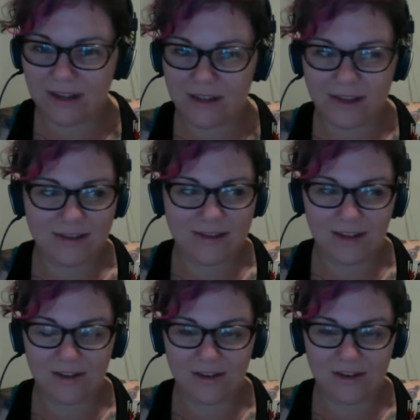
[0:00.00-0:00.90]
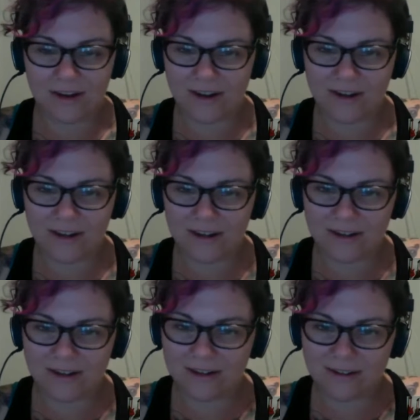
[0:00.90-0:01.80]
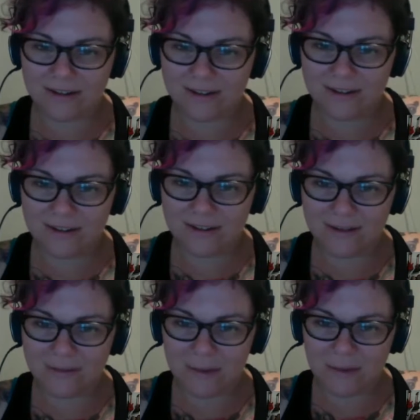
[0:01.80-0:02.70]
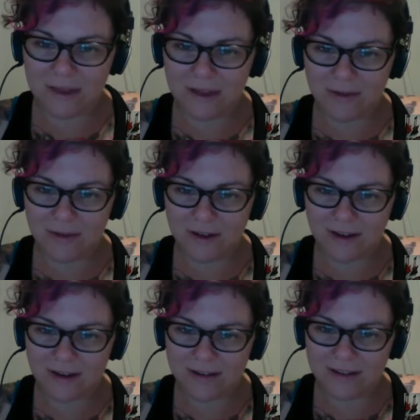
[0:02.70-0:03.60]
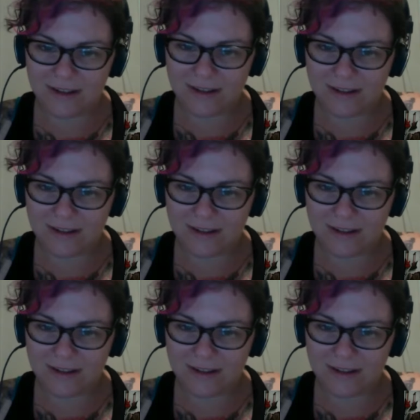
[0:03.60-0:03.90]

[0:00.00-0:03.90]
they sell dirty undies. Maybe they do it on Etsy.